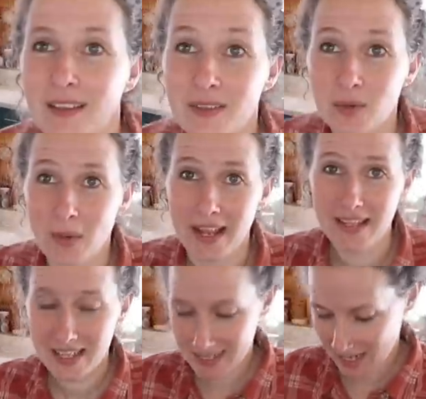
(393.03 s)
The way
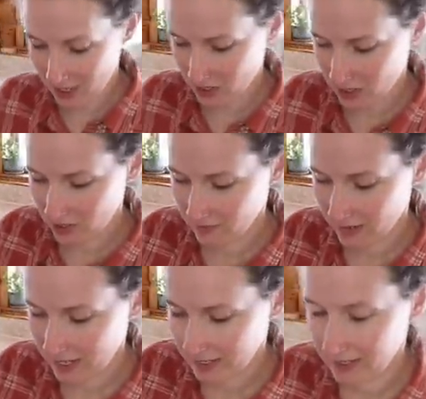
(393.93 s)
these sections are
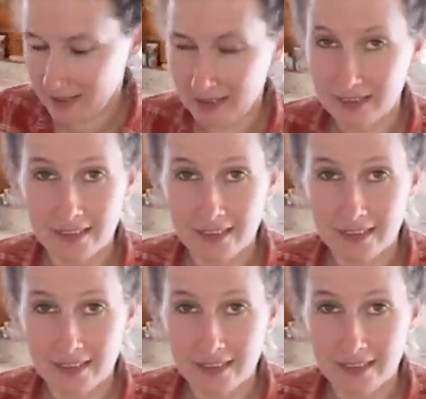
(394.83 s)
divided